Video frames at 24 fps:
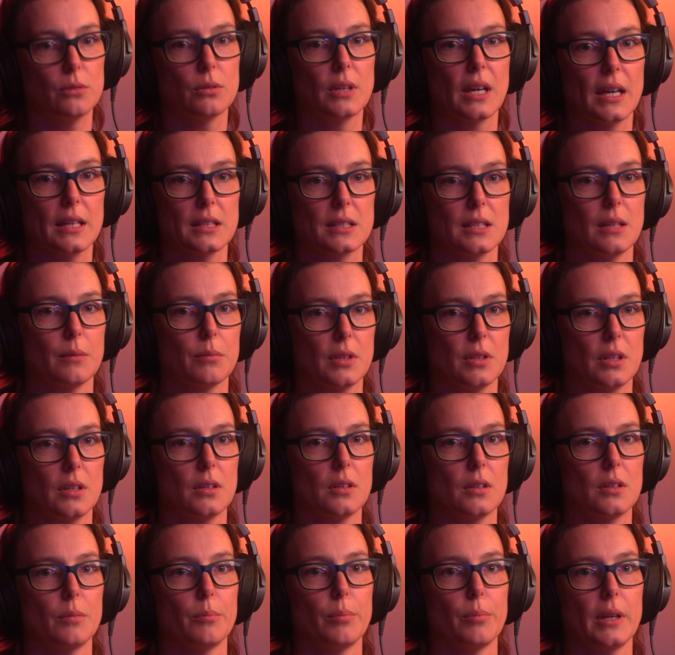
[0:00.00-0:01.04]
get something
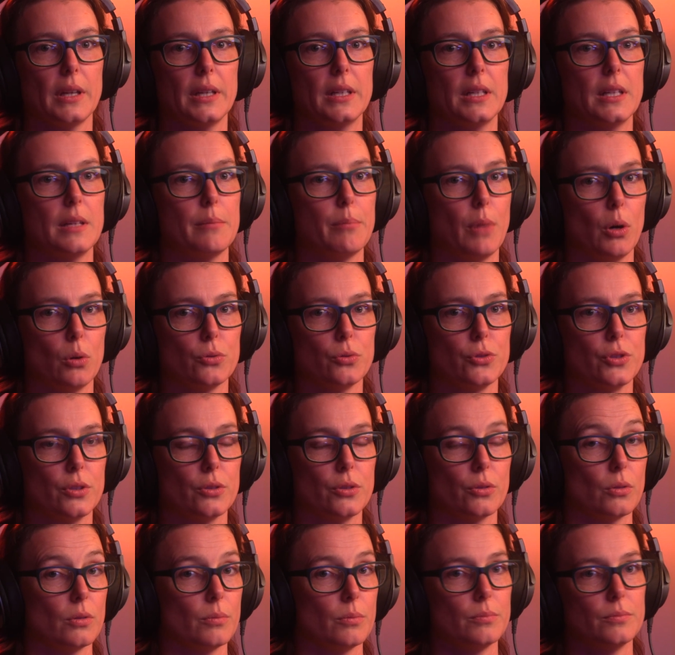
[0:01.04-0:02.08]
completely molten
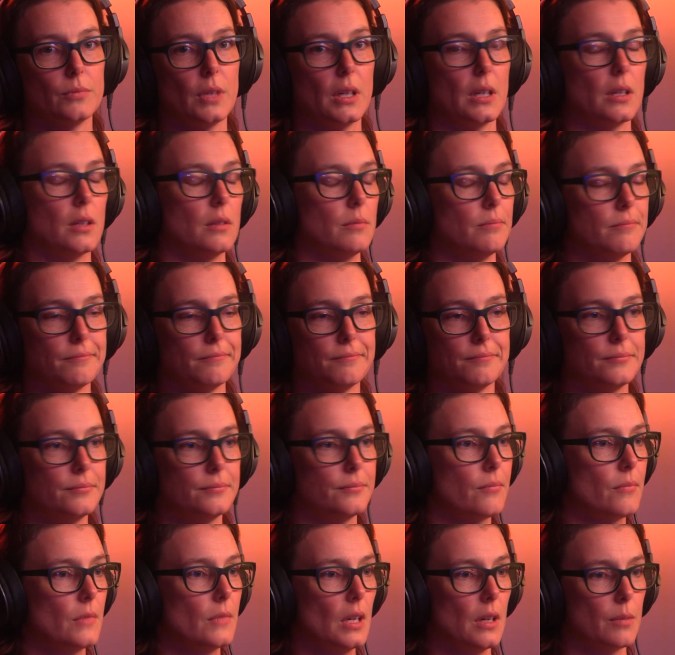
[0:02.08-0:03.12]
or
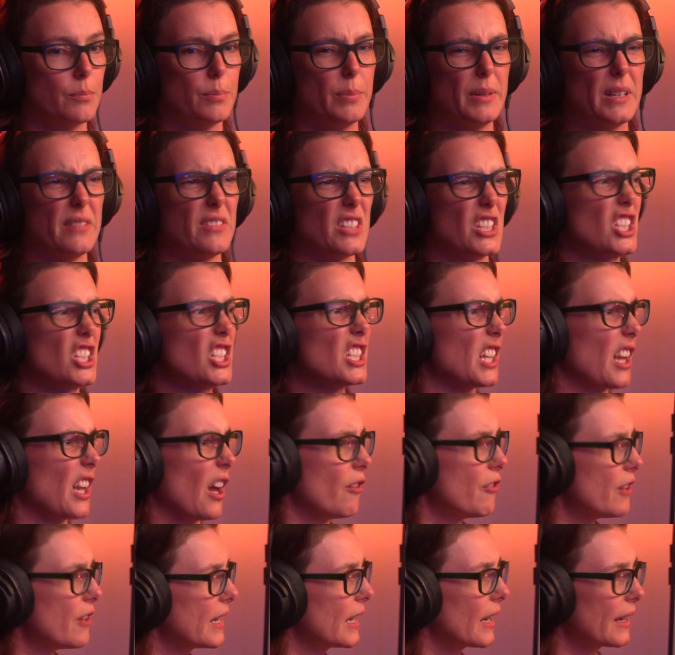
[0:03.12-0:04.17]
a bit of a
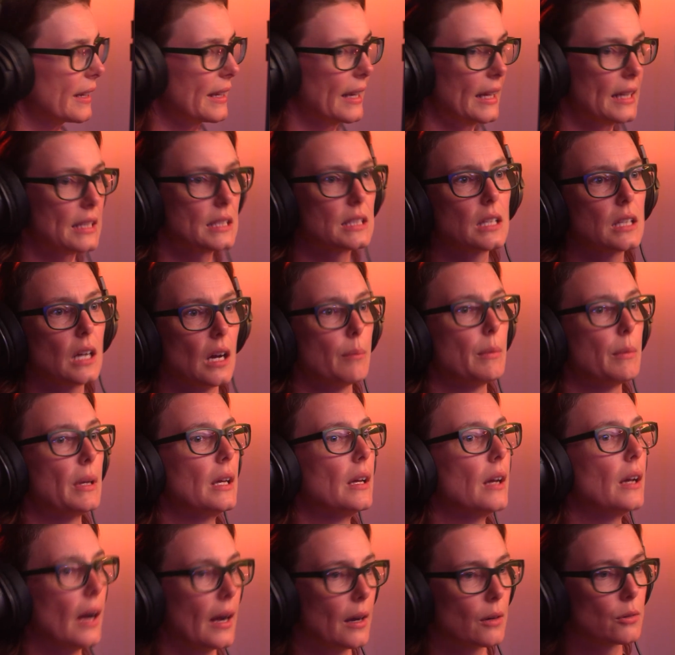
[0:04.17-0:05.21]
slurry, I guess,
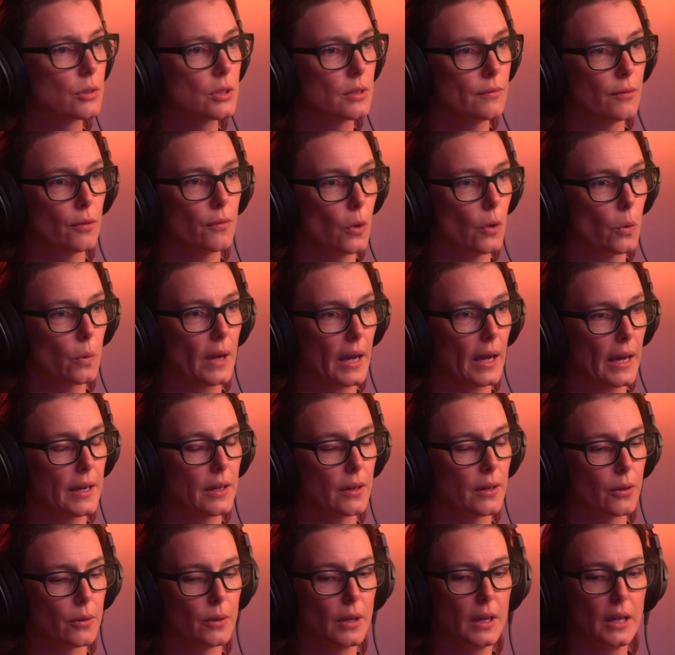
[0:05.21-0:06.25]
coming out of a
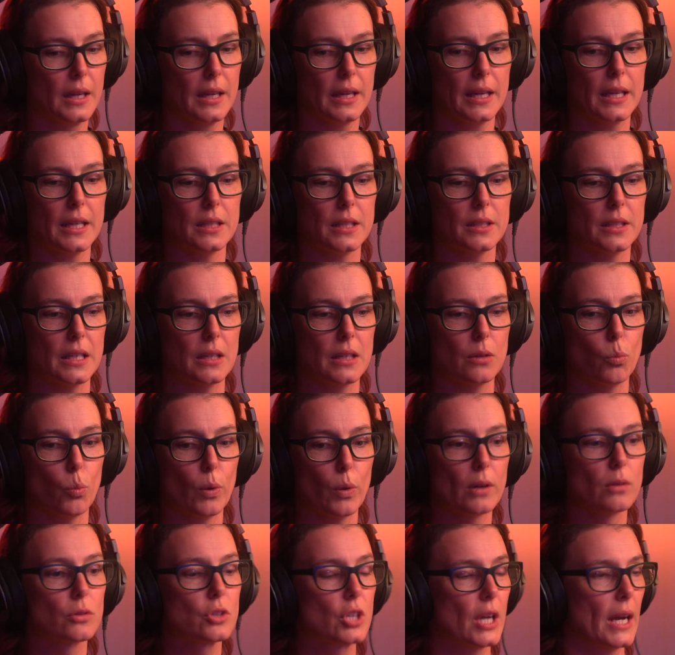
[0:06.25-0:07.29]
volcano, it
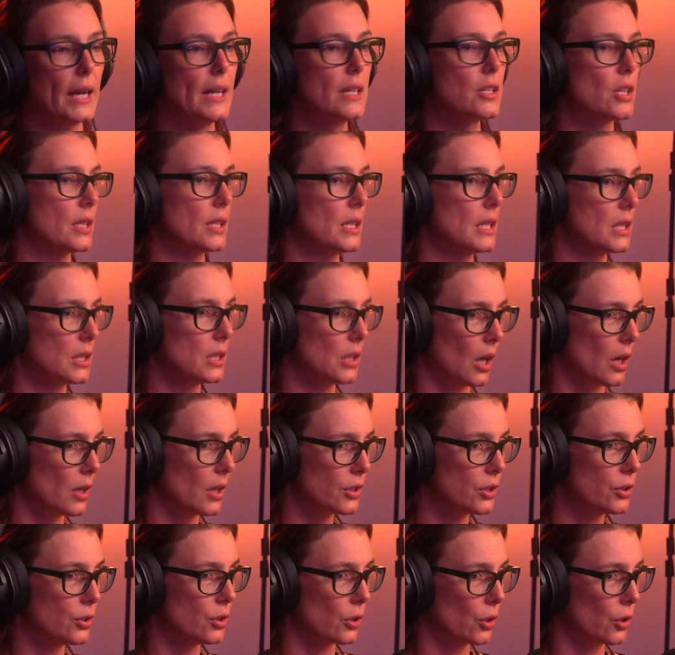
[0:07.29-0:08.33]
will change as it starts to